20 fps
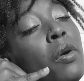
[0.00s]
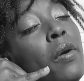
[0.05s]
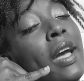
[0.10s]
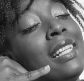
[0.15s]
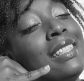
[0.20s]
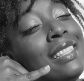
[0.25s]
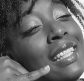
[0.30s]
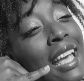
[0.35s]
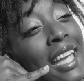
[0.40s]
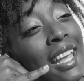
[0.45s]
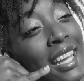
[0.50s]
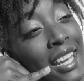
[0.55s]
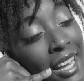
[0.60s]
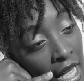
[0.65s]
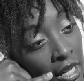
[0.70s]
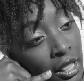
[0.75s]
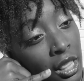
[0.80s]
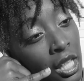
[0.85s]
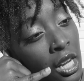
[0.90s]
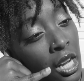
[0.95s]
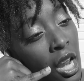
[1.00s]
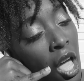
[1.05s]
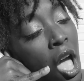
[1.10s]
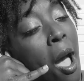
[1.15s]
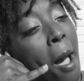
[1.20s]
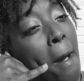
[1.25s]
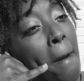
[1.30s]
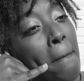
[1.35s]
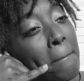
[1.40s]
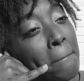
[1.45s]
You ain't say nothing
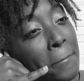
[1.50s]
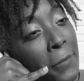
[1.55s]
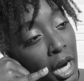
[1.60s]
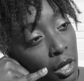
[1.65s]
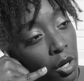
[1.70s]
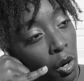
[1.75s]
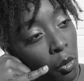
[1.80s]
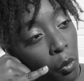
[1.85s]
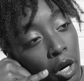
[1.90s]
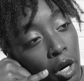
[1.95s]
but a